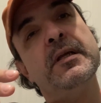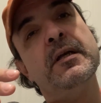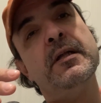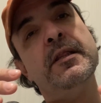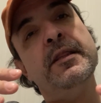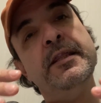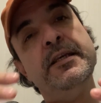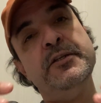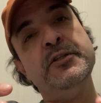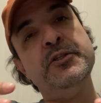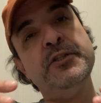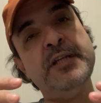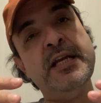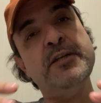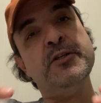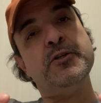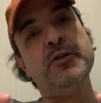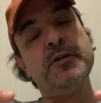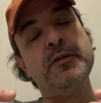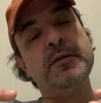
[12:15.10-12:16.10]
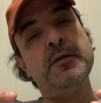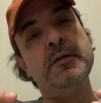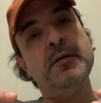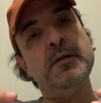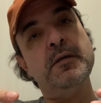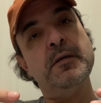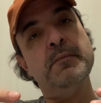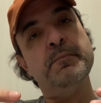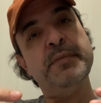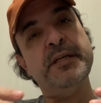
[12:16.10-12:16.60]
this center,
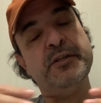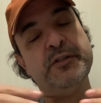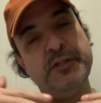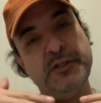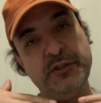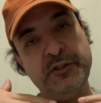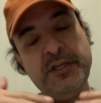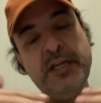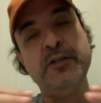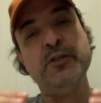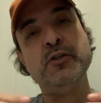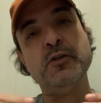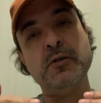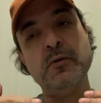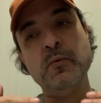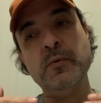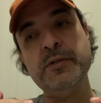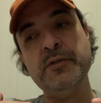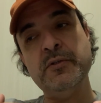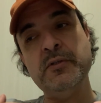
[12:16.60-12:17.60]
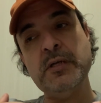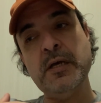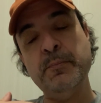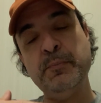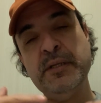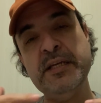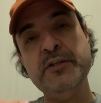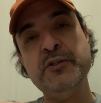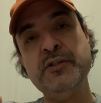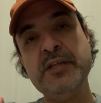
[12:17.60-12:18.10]
because this center was a
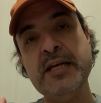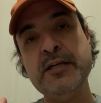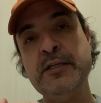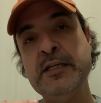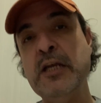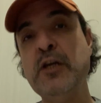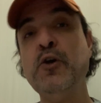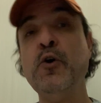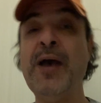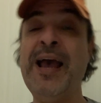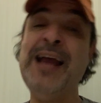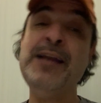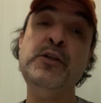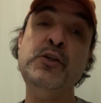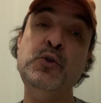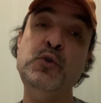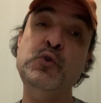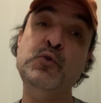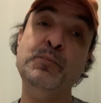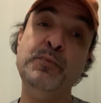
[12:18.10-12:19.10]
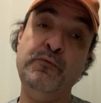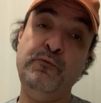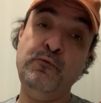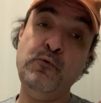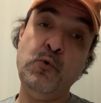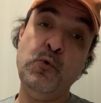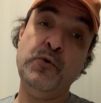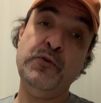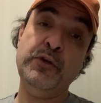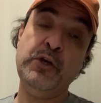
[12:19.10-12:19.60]
place that NATO had used
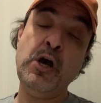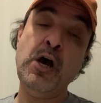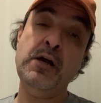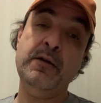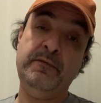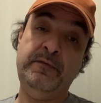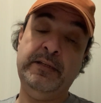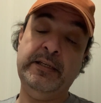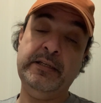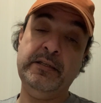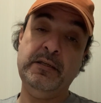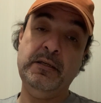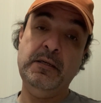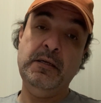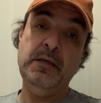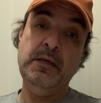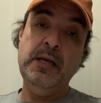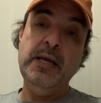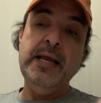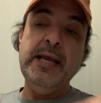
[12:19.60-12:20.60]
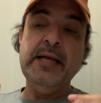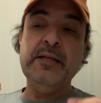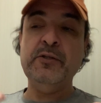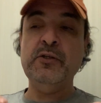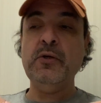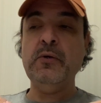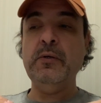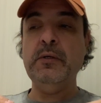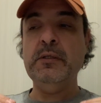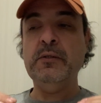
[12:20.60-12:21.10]
before the conflict. And
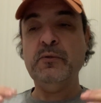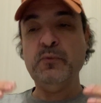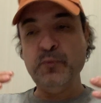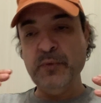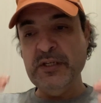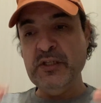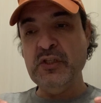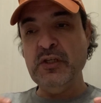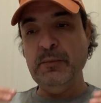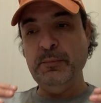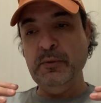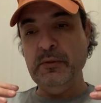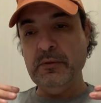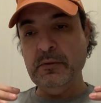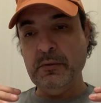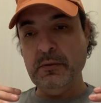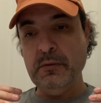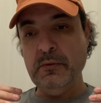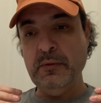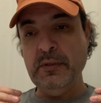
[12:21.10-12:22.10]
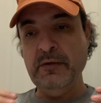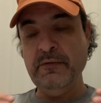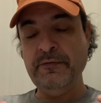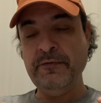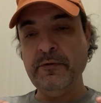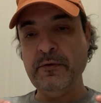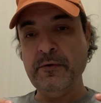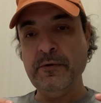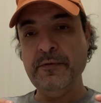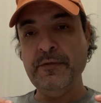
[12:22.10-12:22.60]
so it's reasonable to
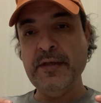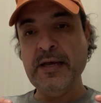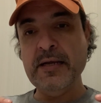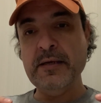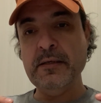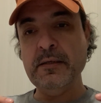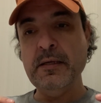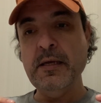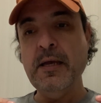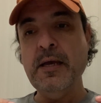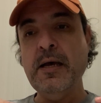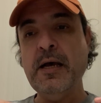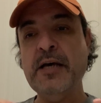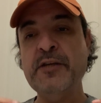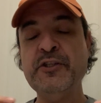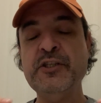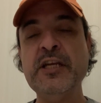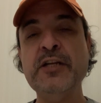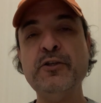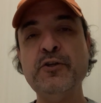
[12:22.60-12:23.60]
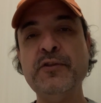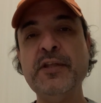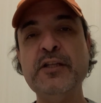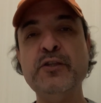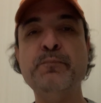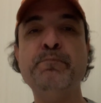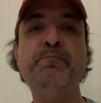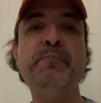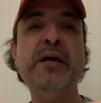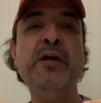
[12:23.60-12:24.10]
infer that a center that's
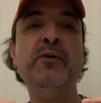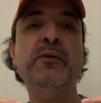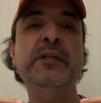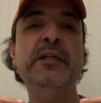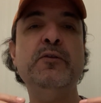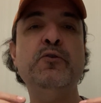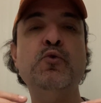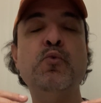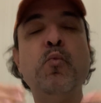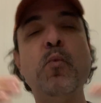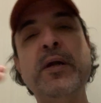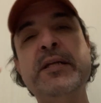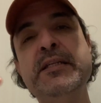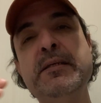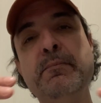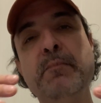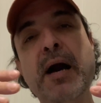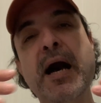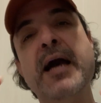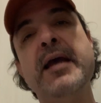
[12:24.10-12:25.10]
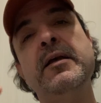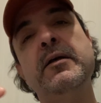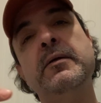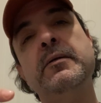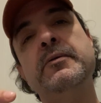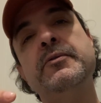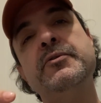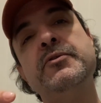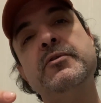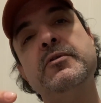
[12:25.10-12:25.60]
barely 20
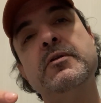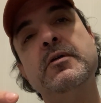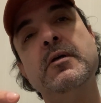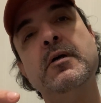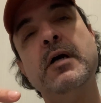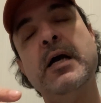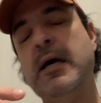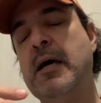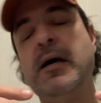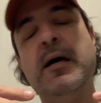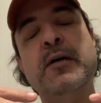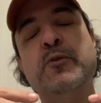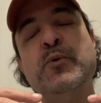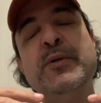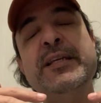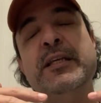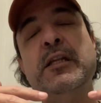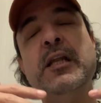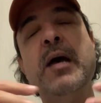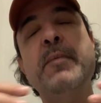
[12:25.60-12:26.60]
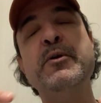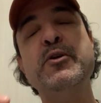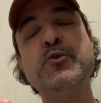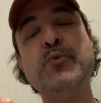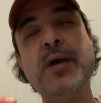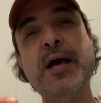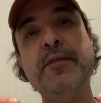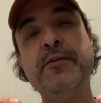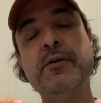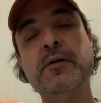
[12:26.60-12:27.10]
kilometers
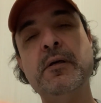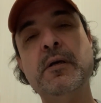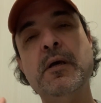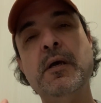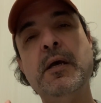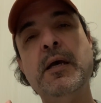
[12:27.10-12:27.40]
rather,